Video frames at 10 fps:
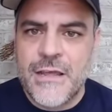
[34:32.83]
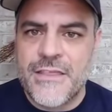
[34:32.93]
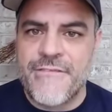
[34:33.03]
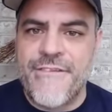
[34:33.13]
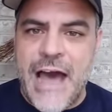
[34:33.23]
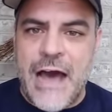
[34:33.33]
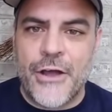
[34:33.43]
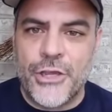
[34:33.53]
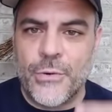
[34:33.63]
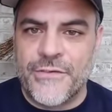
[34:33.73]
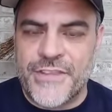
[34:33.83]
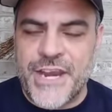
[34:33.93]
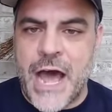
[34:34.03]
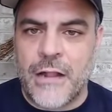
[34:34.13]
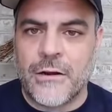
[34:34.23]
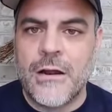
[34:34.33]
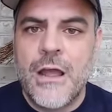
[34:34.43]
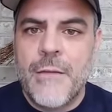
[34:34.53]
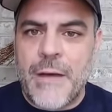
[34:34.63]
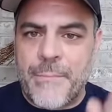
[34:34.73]
the value of the dollar.
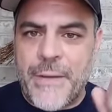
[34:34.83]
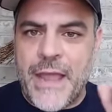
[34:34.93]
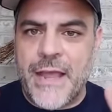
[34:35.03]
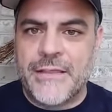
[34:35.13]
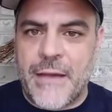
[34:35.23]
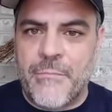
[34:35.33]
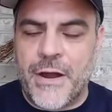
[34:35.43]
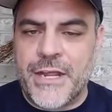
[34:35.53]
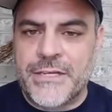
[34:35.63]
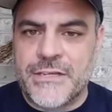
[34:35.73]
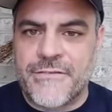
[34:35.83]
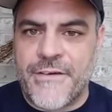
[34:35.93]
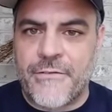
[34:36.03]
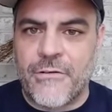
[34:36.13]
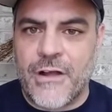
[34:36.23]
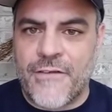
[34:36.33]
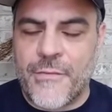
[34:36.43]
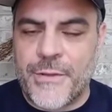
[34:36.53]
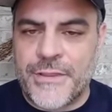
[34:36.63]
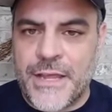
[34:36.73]
By paying that money to the federal
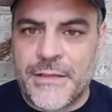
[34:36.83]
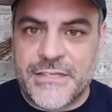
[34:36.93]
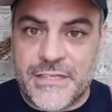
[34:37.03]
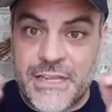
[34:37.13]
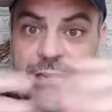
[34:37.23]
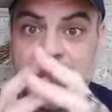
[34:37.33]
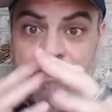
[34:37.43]
government and they delete, they